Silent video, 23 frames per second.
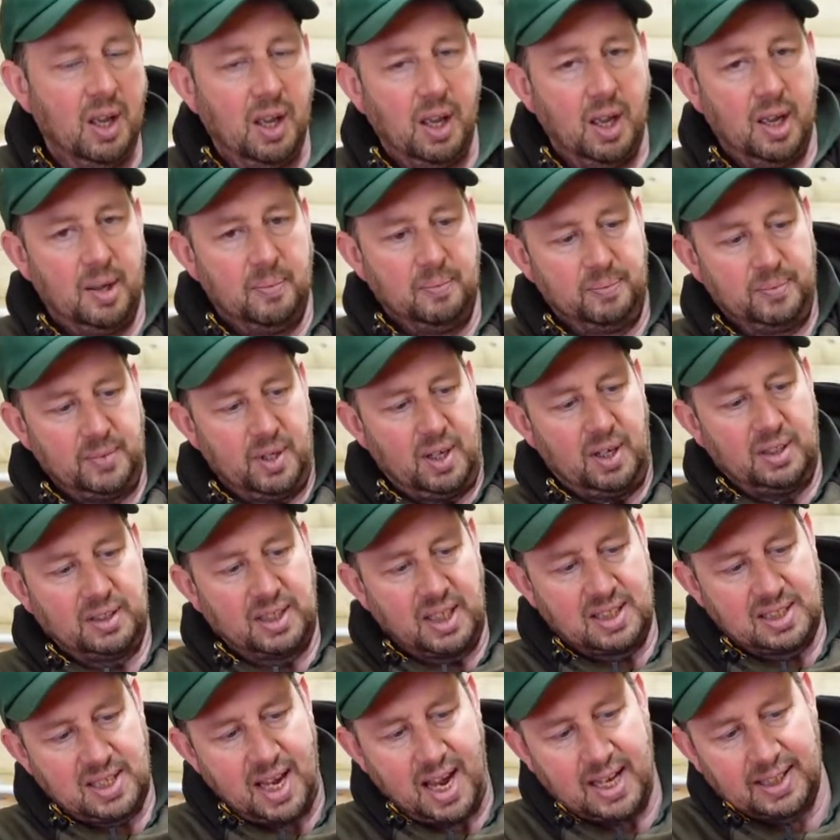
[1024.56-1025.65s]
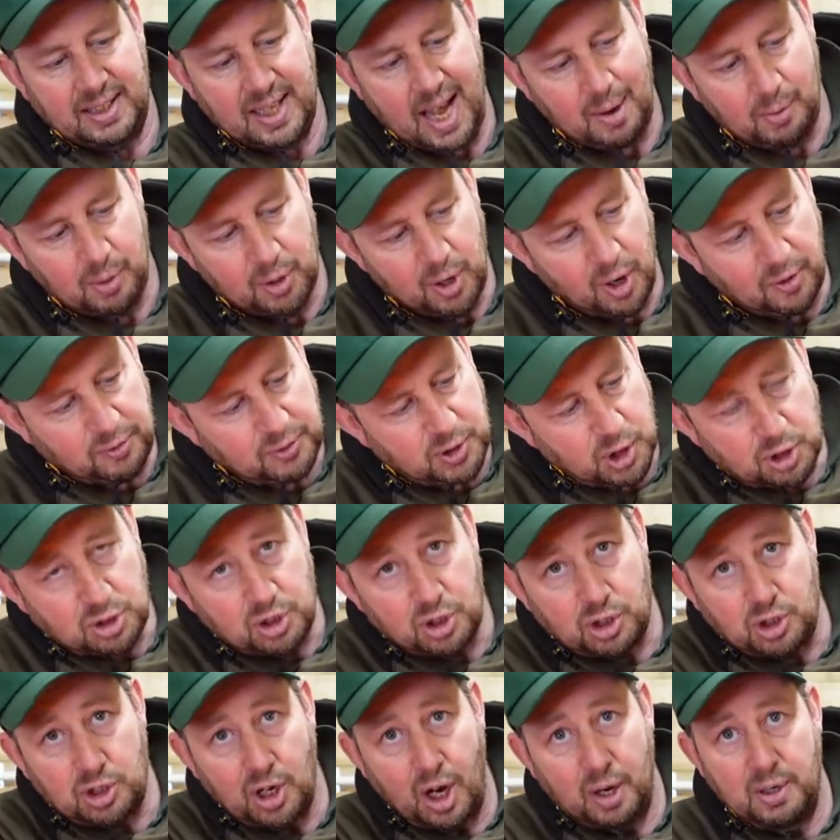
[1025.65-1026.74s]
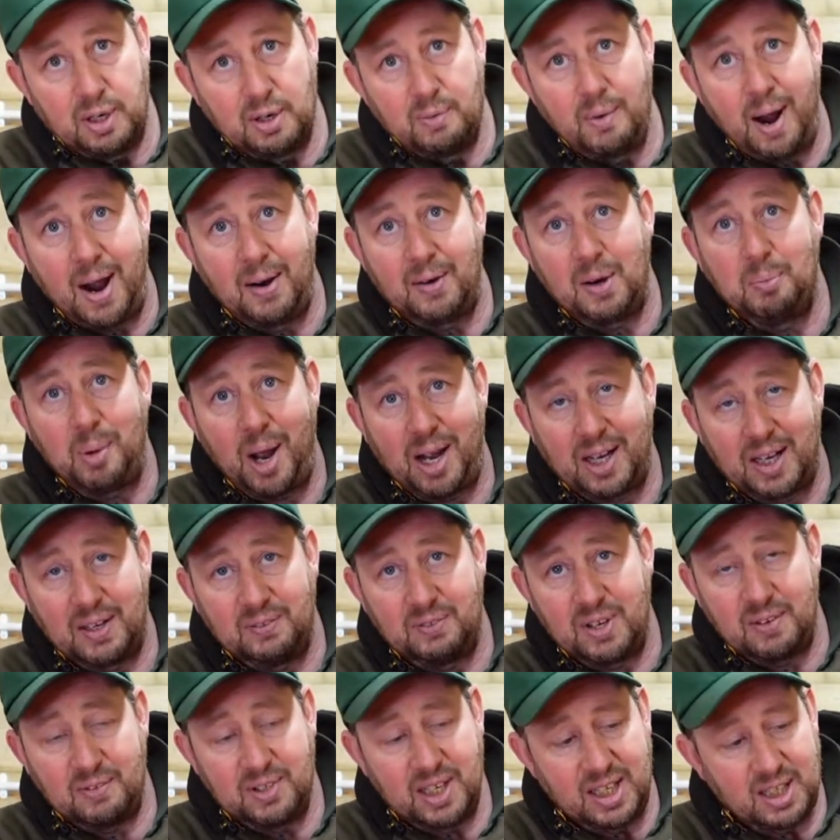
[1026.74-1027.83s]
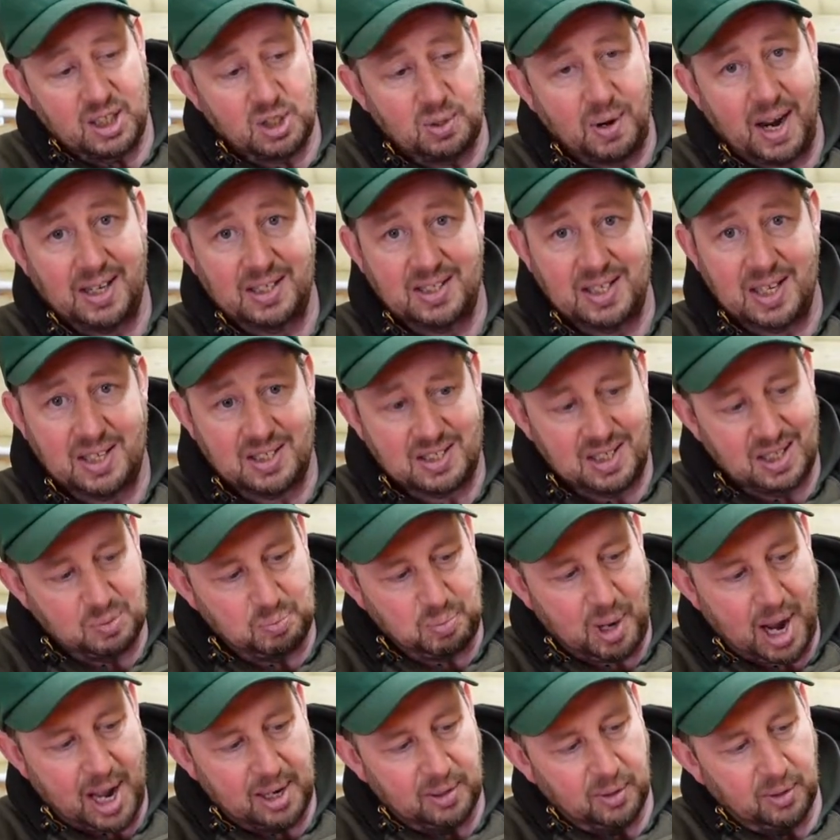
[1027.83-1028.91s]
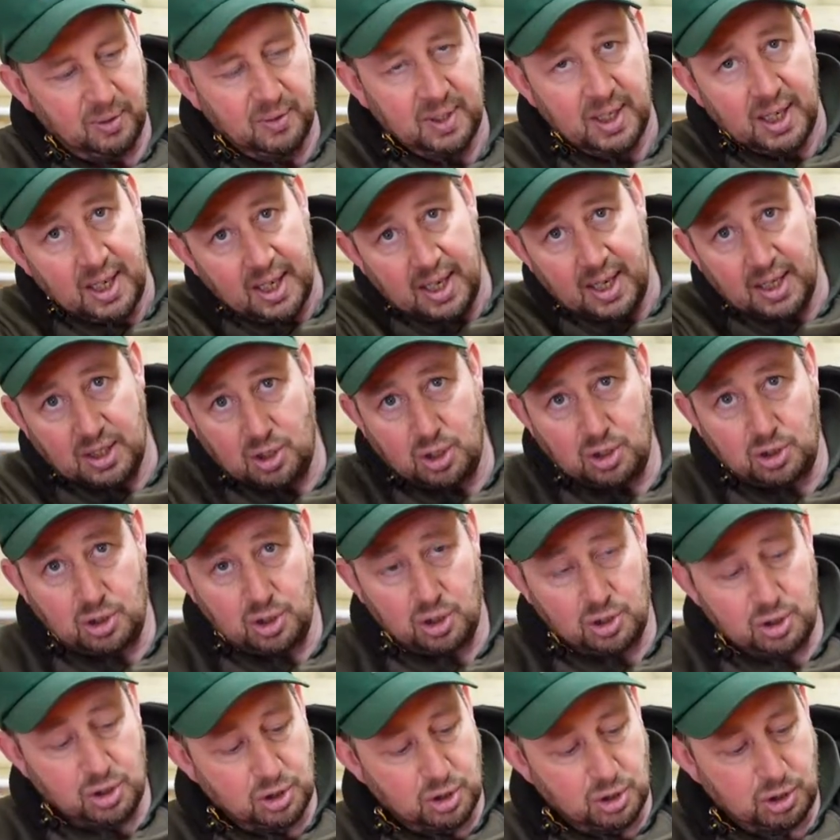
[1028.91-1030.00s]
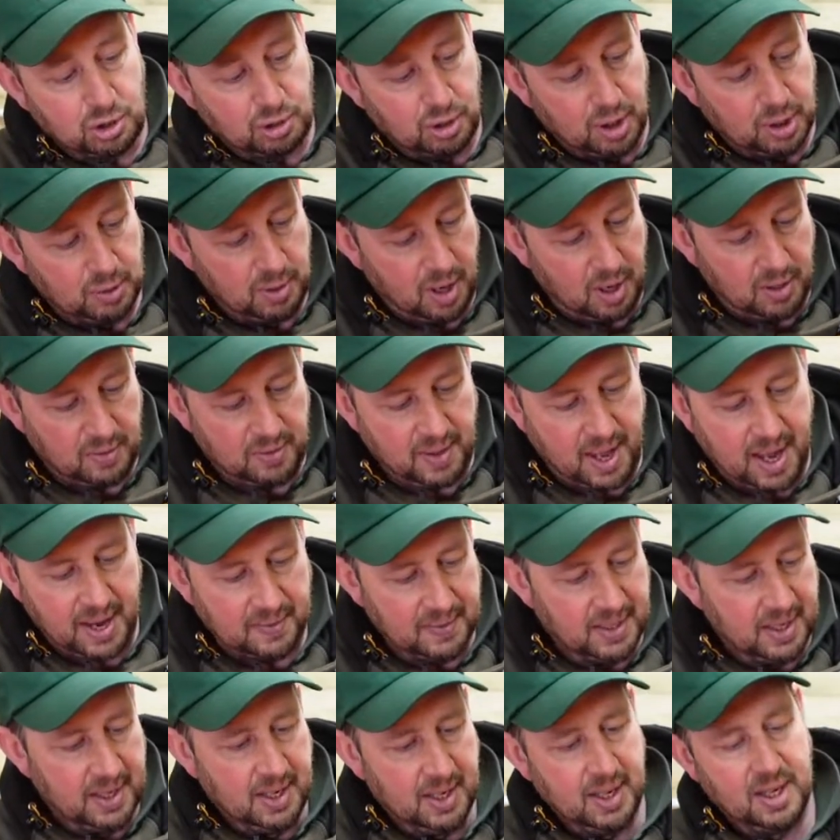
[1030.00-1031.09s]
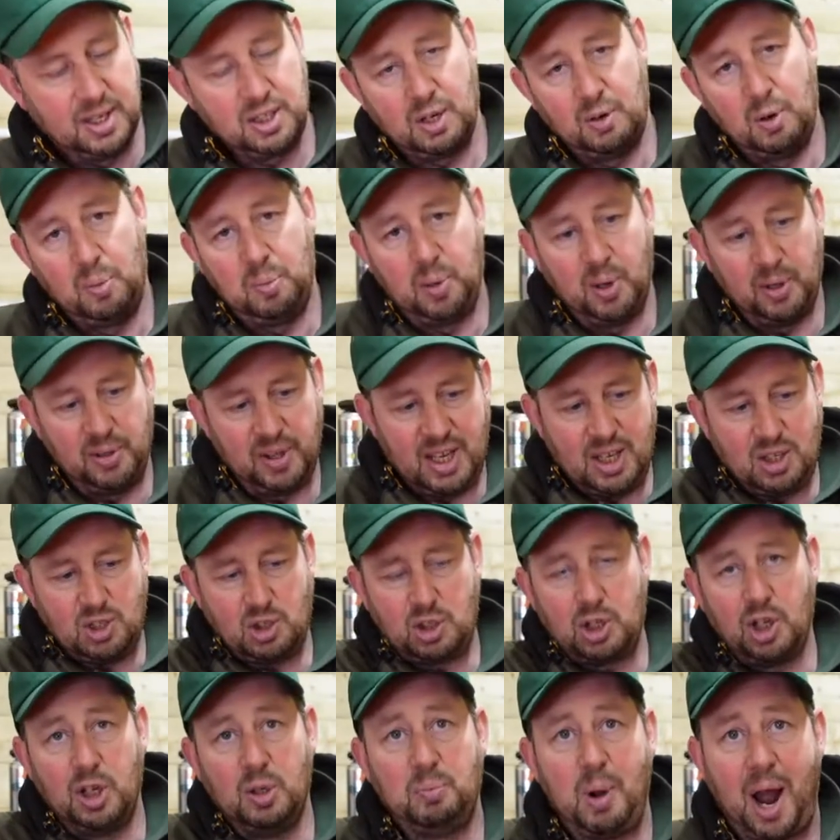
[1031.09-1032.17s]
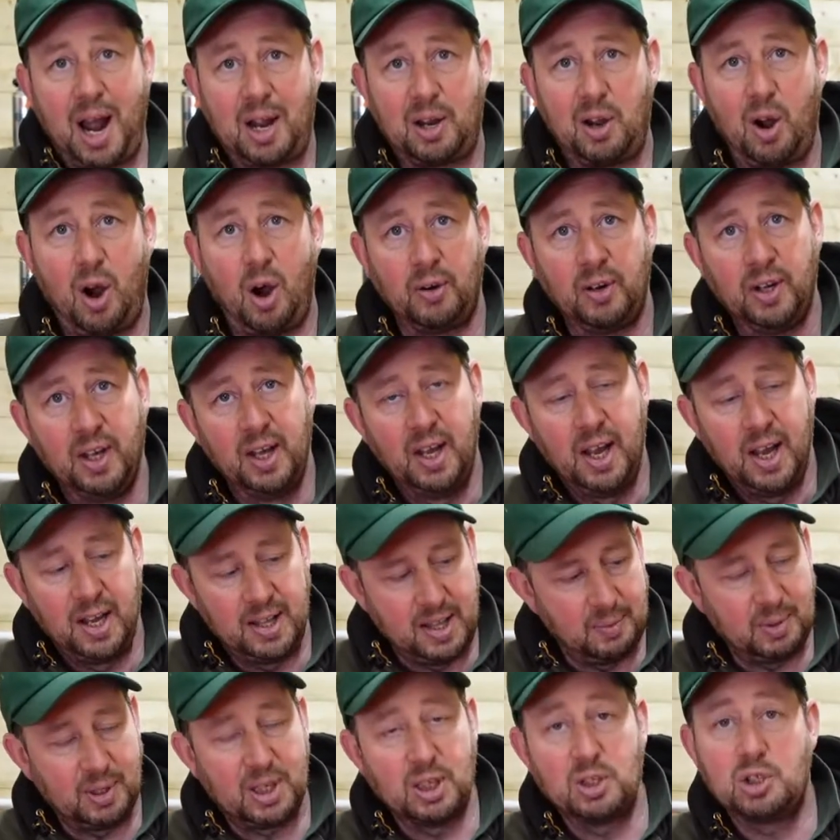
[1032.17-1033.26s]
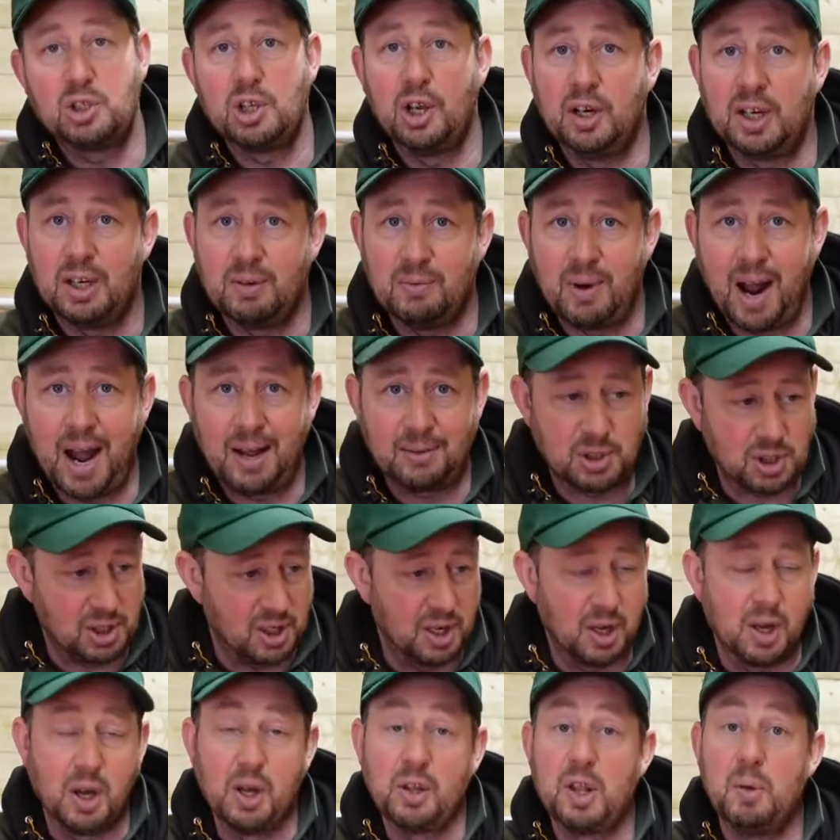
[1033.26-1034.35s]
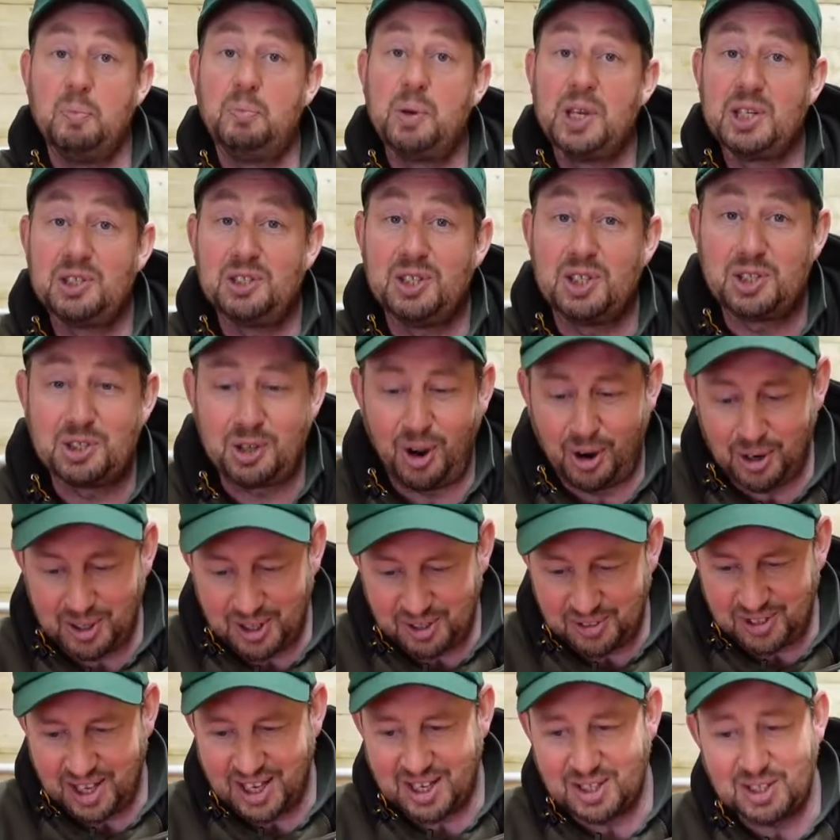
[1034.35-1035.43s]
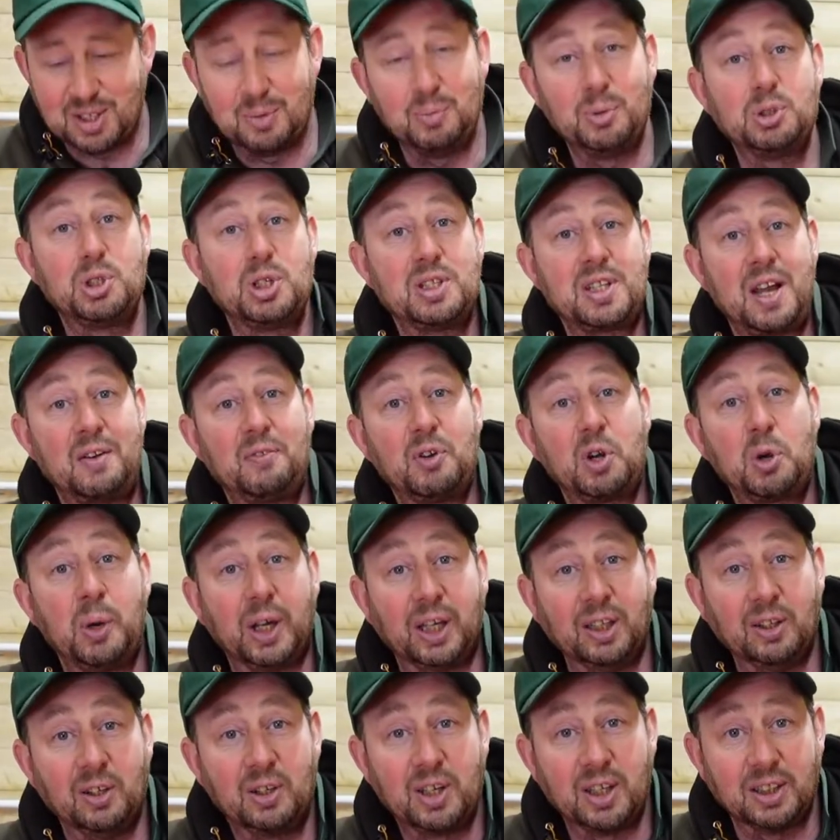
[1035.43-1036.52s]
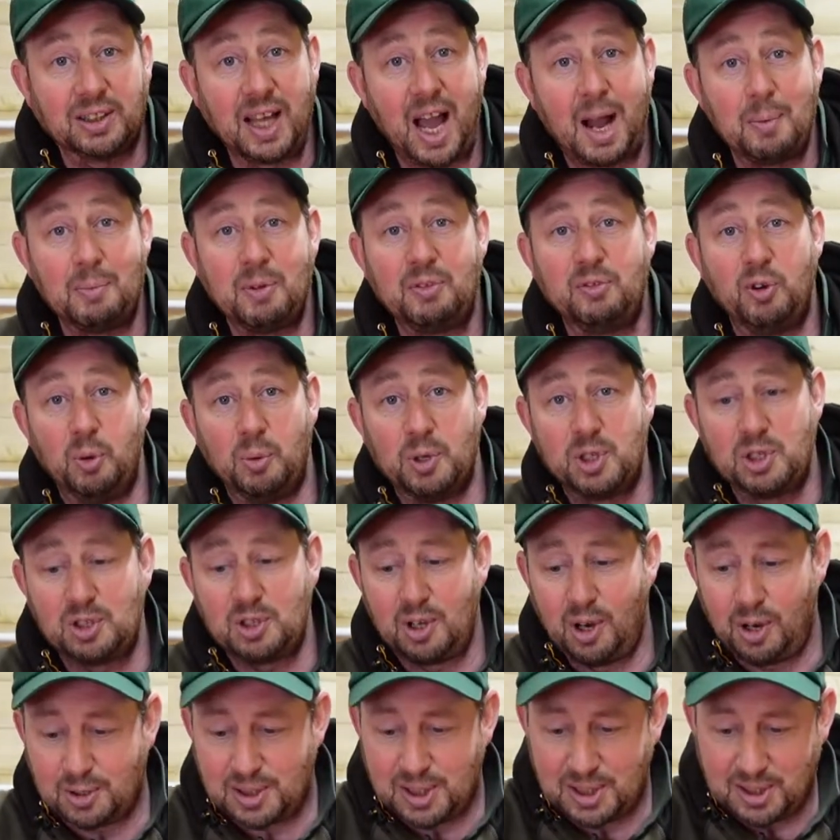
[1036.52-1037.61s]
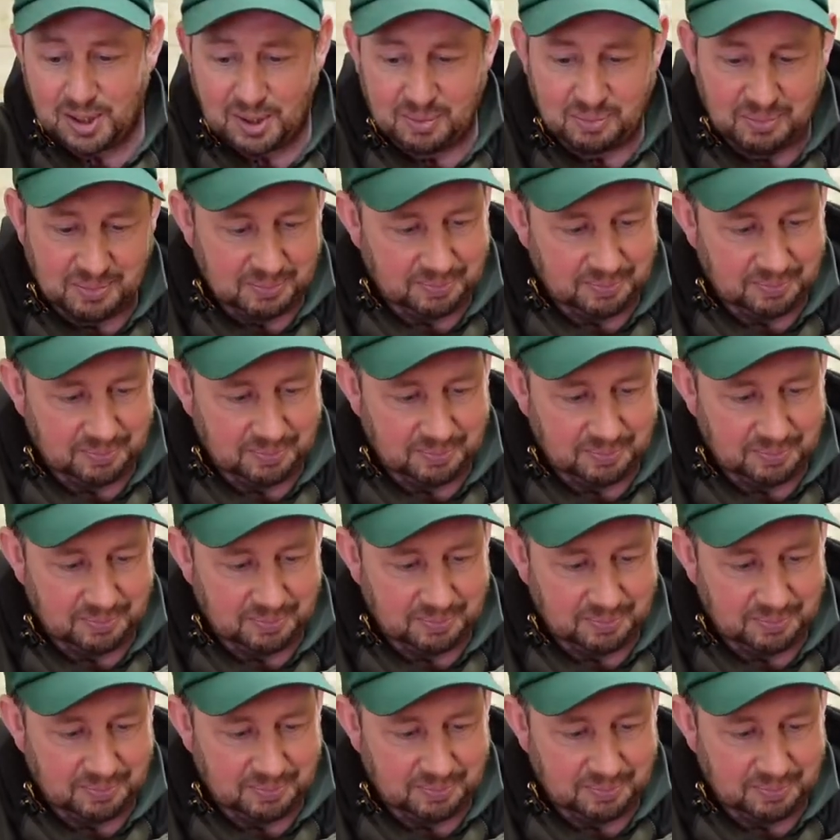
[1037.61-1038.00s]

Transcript: I did take that one off just to show you around the back. If you ever need to access this panel, it just does unscrew like that. So we'll put these two back on, and then we can turn it round to the business side of things, and we'll just have a quick look at that before we start it up.